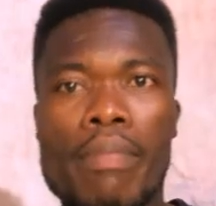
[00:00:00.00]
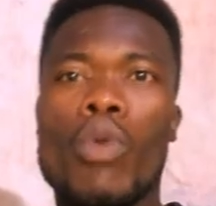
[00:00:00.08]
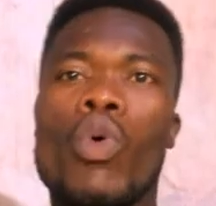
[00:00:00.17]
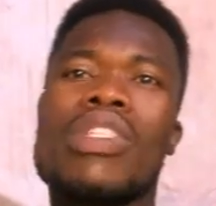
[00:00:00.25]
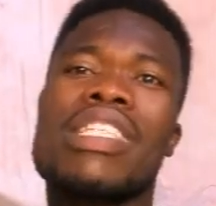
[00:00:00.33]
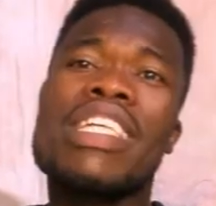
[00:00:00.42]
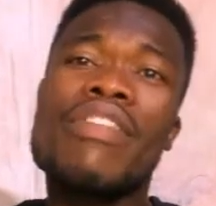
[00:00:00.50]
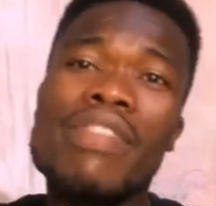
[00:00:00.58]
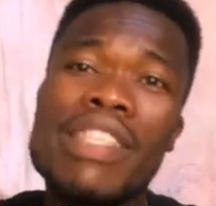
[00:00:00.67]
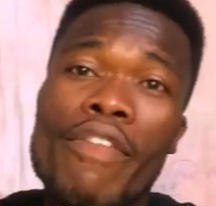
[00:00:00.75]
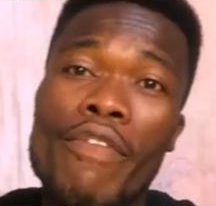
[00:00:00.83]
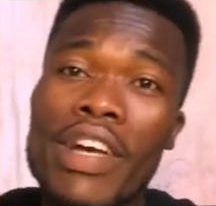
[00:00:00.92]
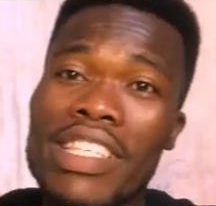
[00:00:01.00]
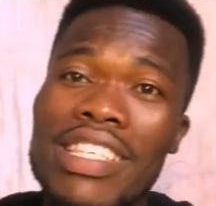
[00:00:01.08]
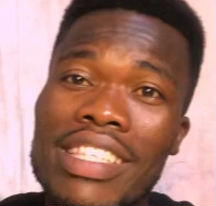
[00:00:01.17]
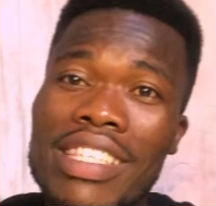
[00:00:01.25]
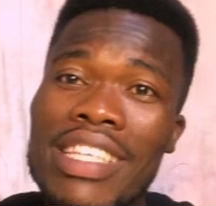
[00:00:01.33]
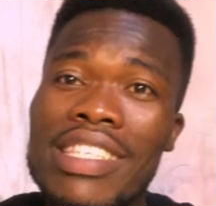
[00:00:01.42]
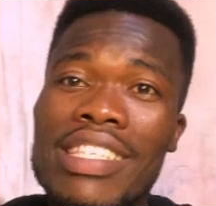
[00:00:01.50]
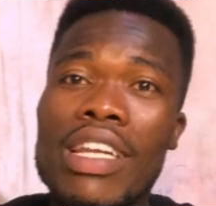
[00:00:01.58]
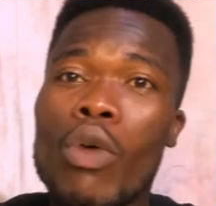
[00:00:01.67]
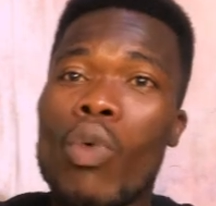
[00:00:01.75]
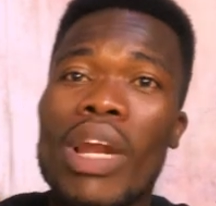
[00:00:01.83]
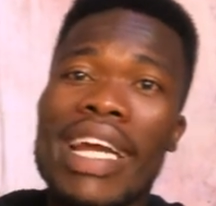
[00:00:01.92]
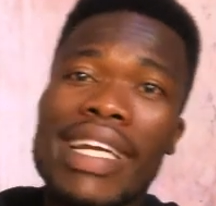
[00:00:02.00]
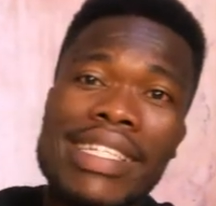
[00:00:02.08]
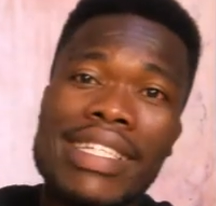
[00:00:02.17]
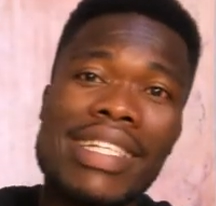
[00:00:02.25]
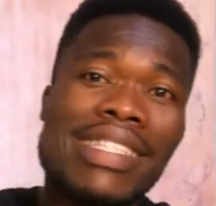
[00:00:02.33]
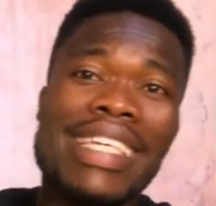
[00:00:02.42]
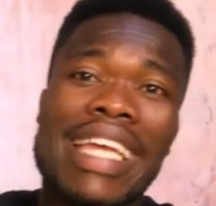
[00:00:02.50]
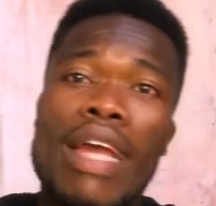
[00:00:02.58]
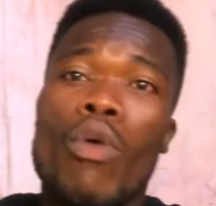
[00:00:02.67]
Because if the fashion senses and uncle Lanket can get an